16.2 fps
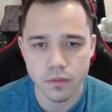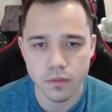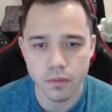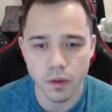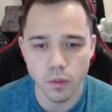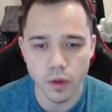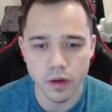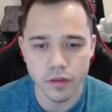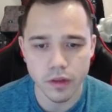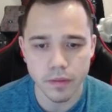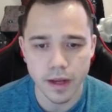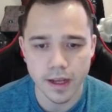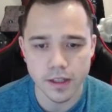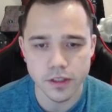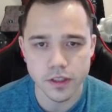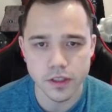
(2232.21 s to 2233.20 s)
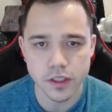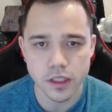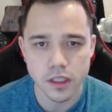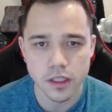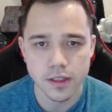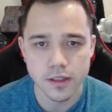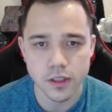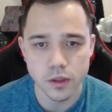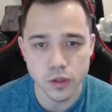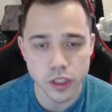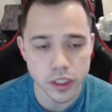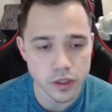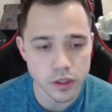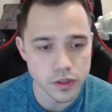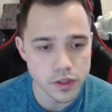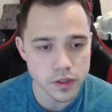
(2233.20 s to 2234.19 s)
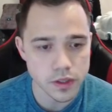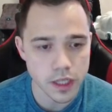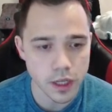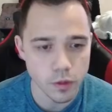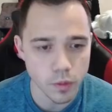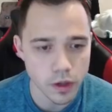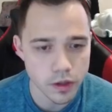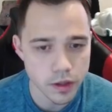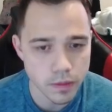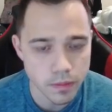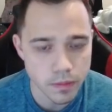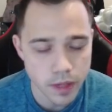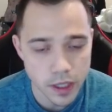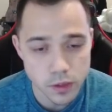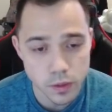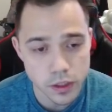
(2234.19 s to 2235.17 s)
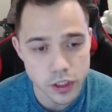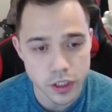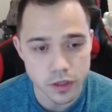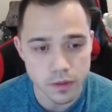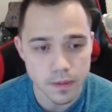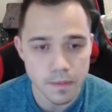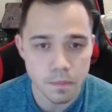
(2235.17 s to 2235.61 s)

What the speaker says: But one of them has 2 shields. One of them has 1 shield.